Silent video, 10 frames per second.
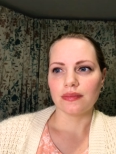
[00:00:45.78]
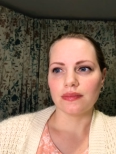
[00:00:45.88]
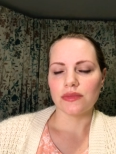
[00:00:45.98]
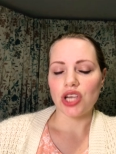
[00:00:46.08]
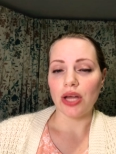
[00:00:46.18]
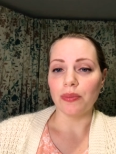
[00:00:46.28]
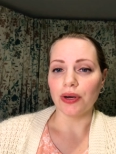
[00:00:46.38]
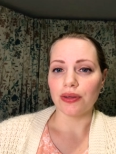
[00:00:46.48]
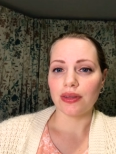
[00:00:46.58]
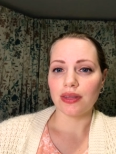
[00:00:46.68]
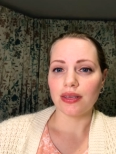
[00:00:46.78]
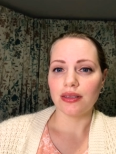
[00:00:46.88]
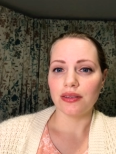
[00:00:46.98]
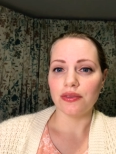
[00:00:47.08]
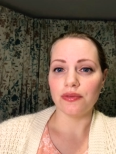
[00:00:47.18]
childbirth
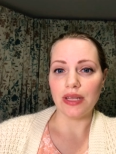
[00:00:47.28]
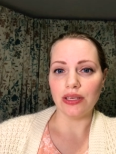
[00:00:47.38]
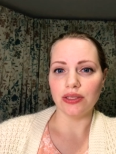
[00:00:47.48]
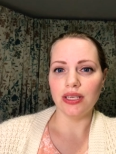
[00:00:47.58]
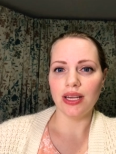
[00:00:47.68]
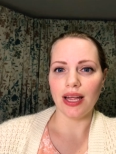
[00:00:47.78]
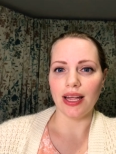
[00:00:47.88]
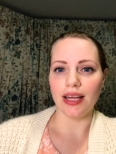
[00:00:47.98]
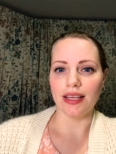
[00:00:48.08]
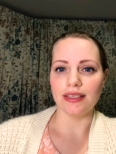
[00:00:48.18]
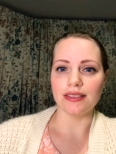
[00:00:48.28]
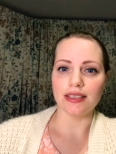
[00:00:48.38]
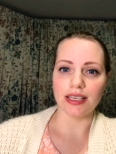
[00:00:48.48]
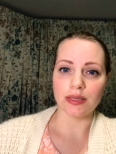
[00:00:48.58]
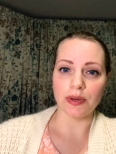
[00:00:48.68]
field and
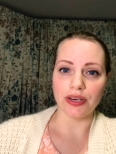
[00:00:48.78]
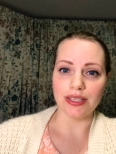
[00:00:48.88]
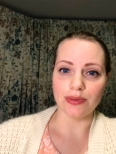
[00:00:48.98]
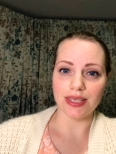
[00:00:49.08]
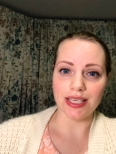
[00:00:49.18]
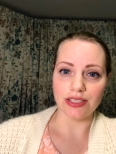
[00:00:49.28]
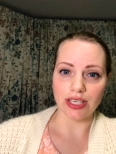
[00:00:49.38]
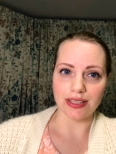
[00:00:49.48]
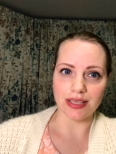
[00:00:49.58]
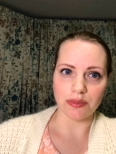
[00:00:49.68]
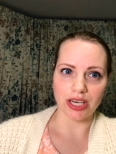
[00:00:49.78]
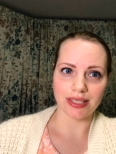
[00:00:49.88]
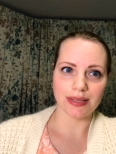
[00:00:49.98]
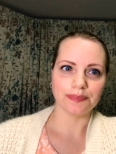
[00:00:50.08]
experience with teaching the subject.